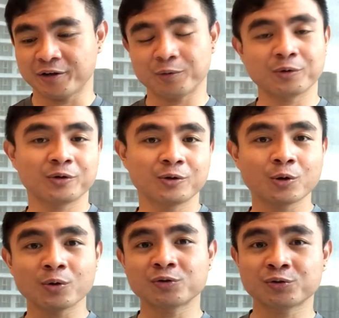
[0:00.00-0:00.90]
you would
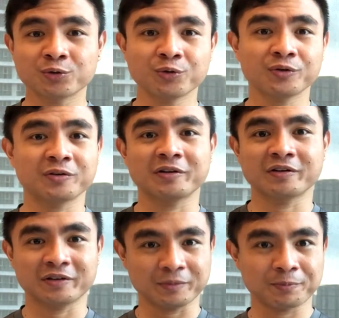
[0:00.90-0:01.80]
go through
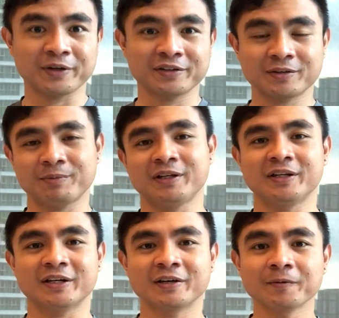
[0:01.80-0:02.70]
the printed
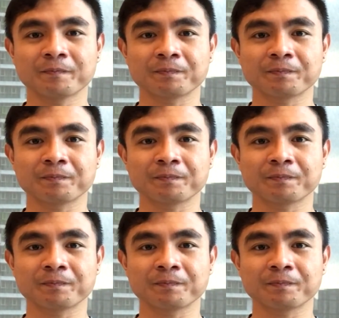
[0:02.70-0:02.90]
media,